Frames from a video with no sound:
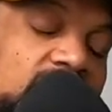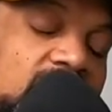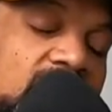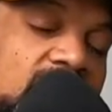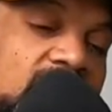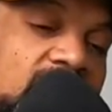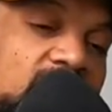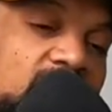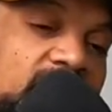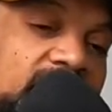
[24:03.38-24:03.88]

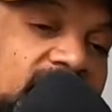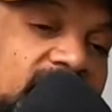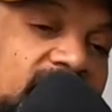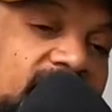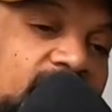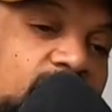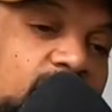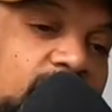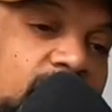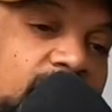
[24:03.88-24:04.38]
I don't
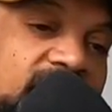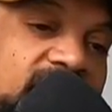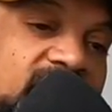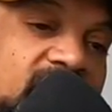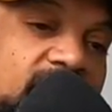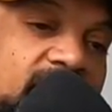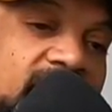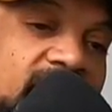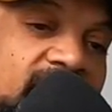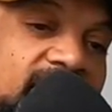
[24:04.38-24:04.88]
believe when people
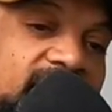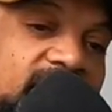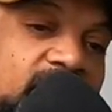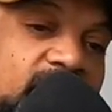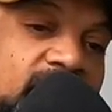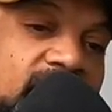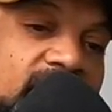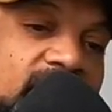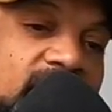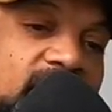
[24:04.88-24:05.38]
say bang for the
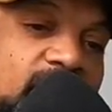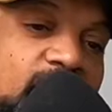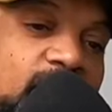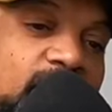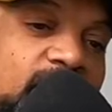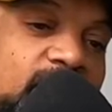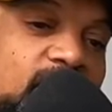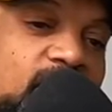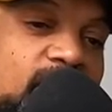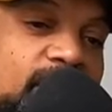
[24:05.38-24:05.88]
buck. I know
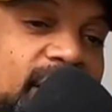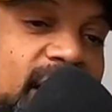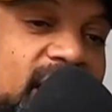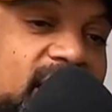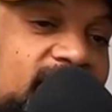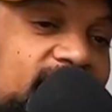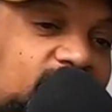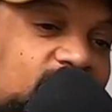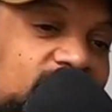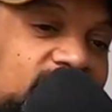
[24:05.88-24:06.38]
we are going
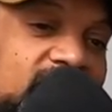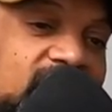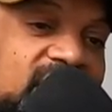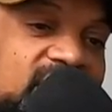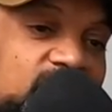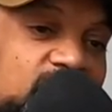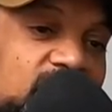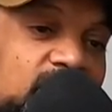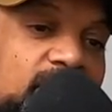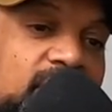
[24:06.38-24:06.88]
back and forth, and I
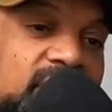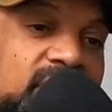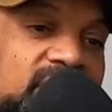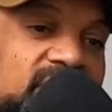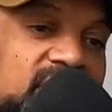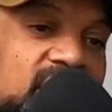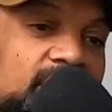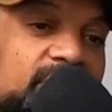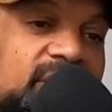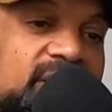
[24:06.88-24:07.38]
just want to bring
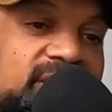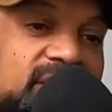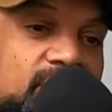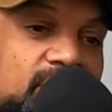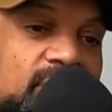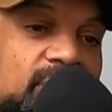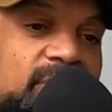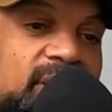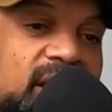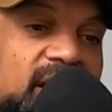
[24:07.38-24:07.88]
this up because I
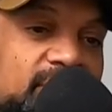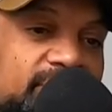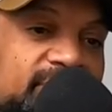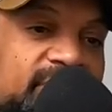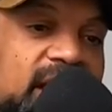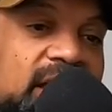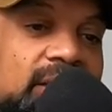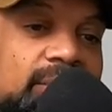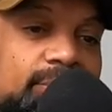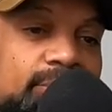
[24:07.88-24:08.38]
want to make a
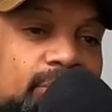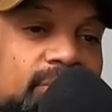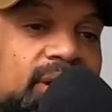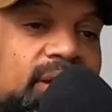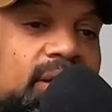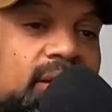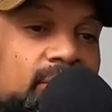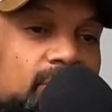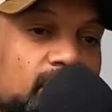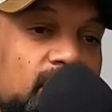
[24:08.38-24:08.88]
valid
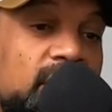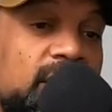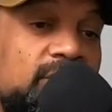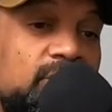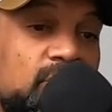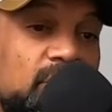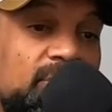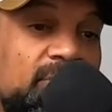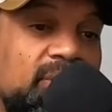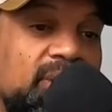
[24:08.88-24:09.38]
point, and, and
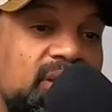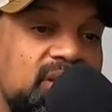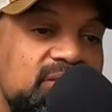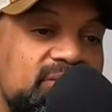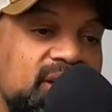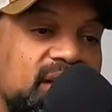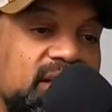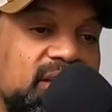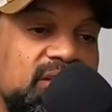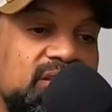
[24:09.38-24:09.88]
your point is
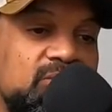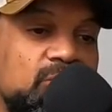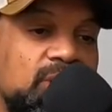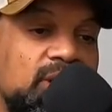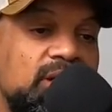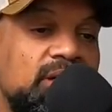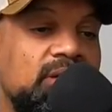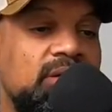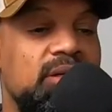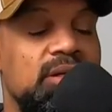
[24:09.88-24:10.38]
valid as
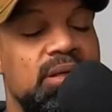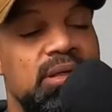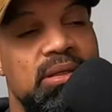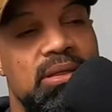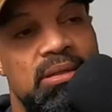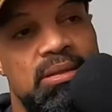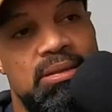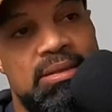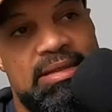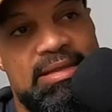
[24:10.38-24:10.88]
well.
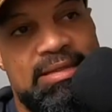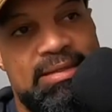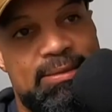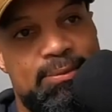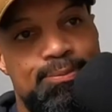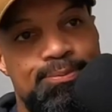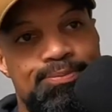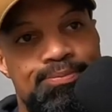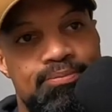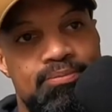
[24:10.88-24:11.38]

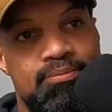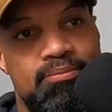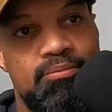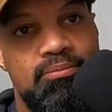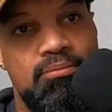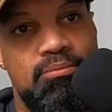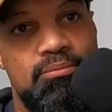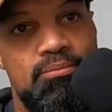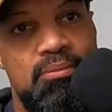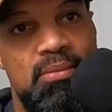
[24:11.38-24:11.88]
Um,
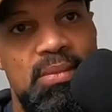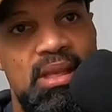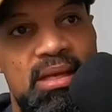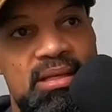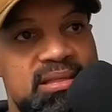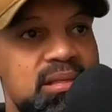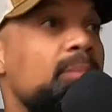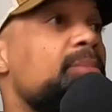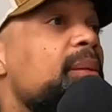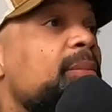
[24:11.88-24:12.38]

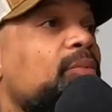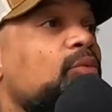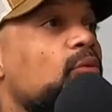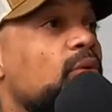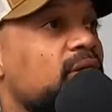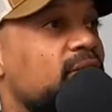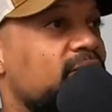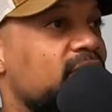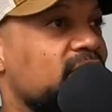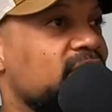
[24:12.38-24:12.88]
some people
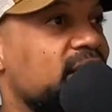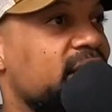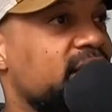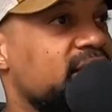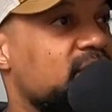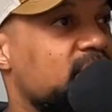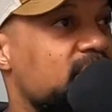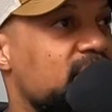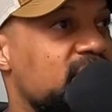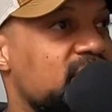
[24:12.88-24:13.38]
want to feel like they
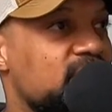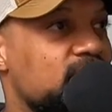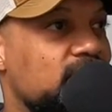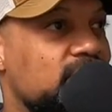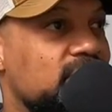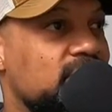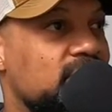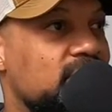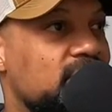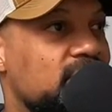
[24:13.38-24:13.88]
got their money's
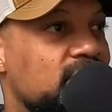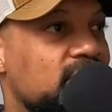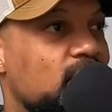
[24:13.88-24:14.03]
worth. Yeah.